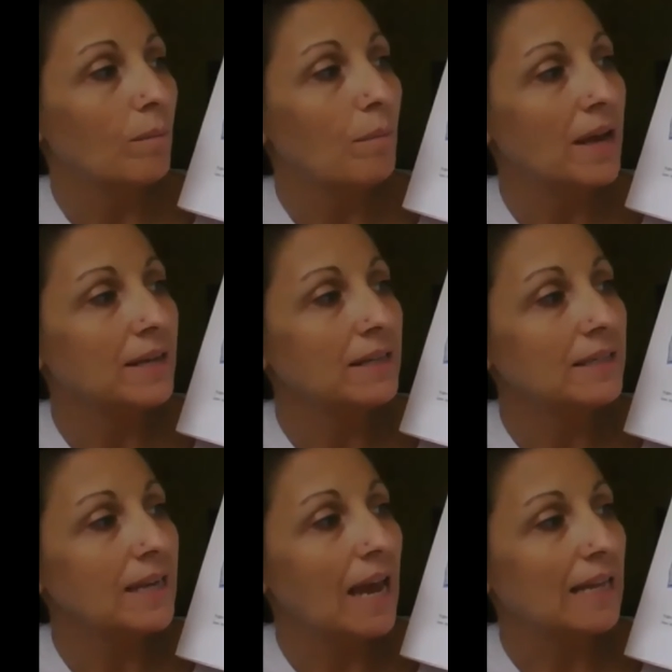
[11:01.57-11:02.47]
were
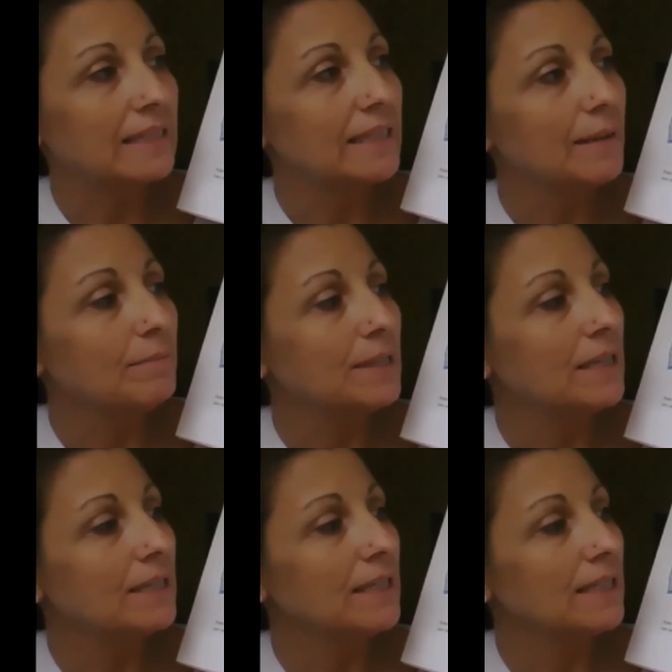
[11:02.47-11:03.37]
buttoned and zipped
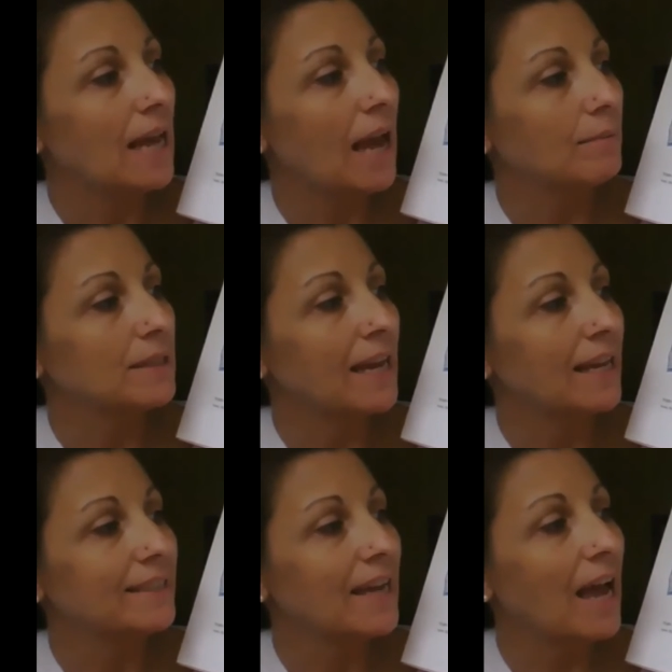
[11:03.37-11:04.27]
and snapped
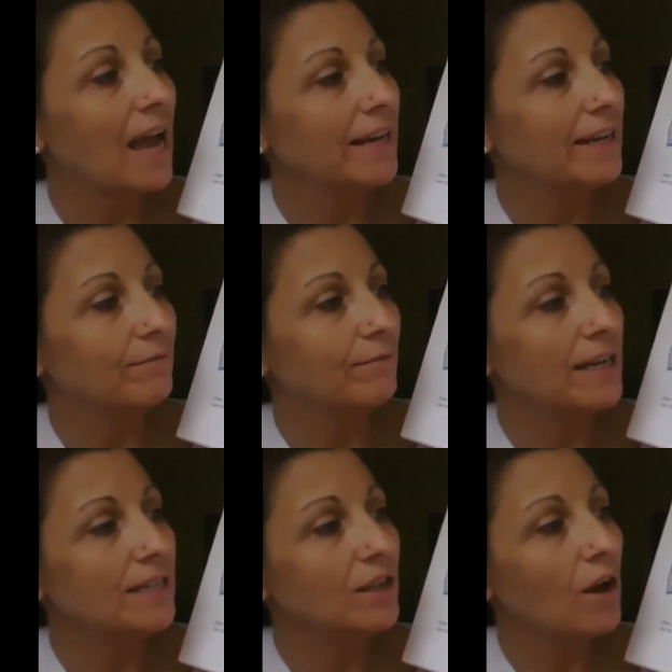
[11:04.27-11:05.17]
and tied and
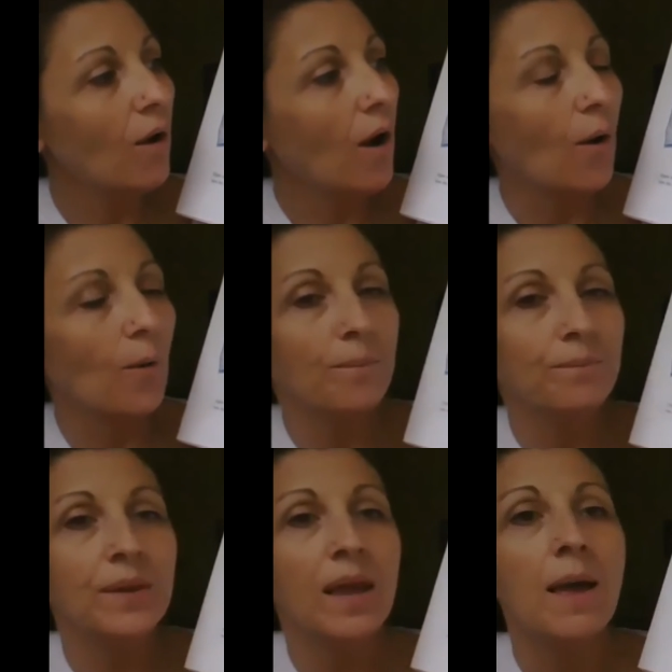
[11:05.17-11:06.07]
ready to go home,
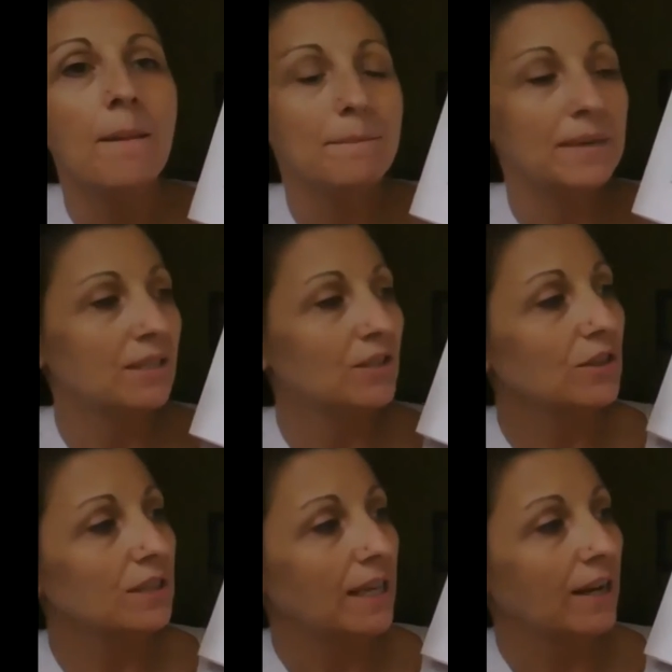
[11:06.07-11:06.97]

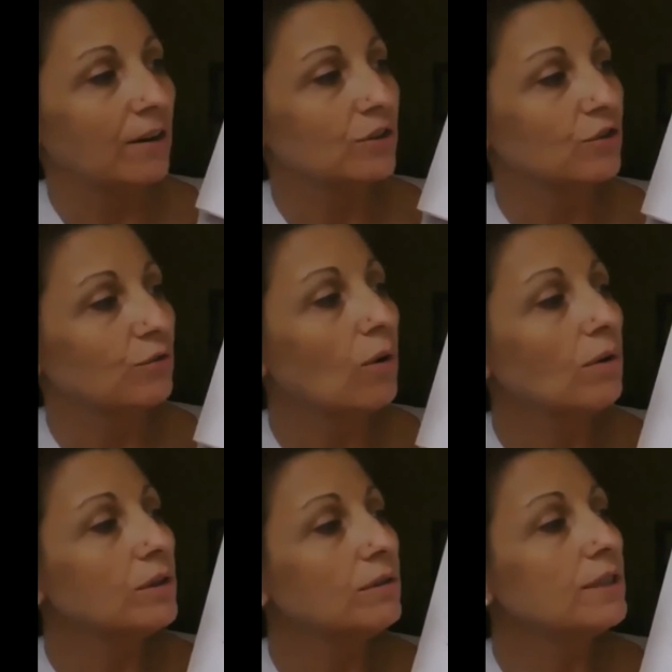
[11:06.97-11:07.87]
Mr. Slinger
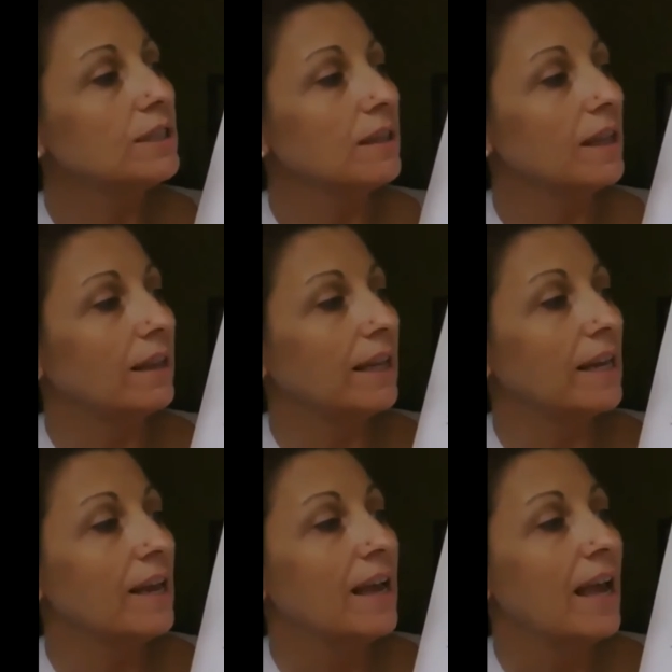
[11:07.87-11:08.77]
strolled over to
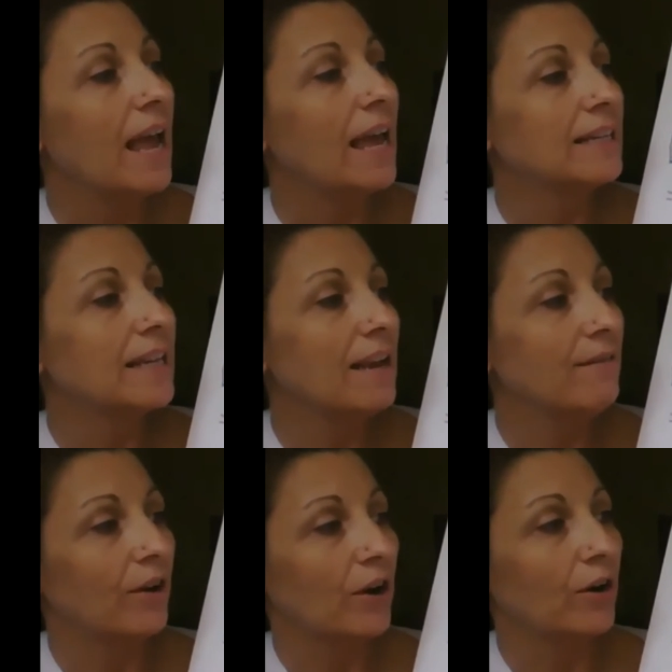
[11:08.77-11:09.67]
Lily and
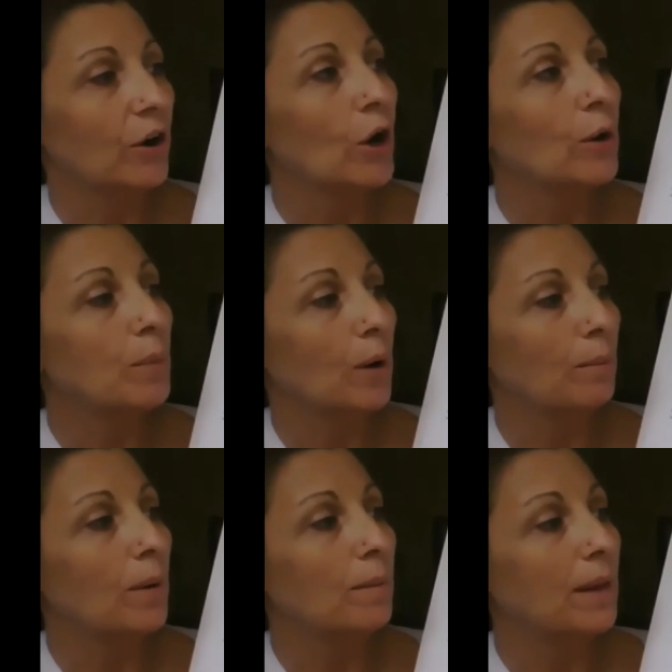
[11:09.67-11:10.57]
gave her her
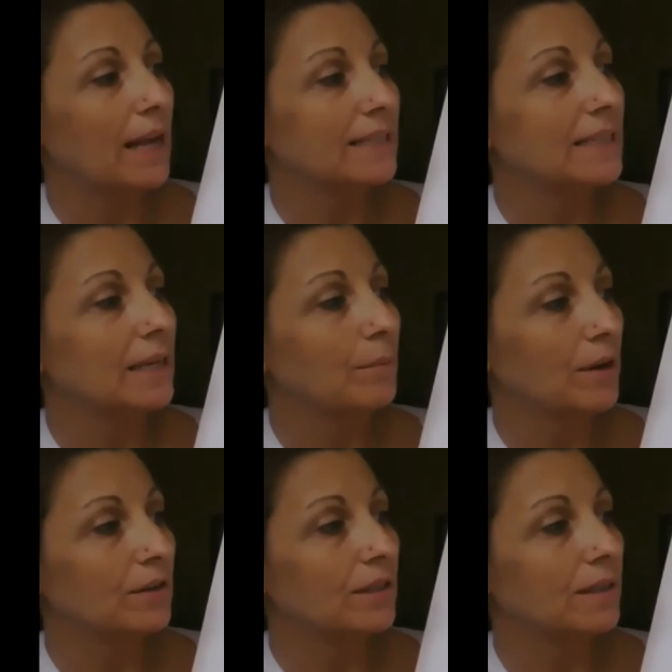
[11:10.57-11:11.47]
purple plastic
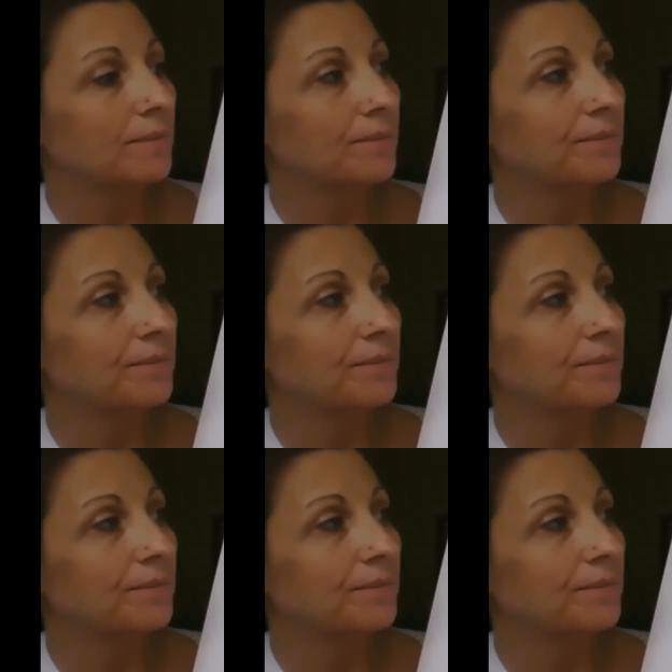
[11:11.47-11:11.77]
purse.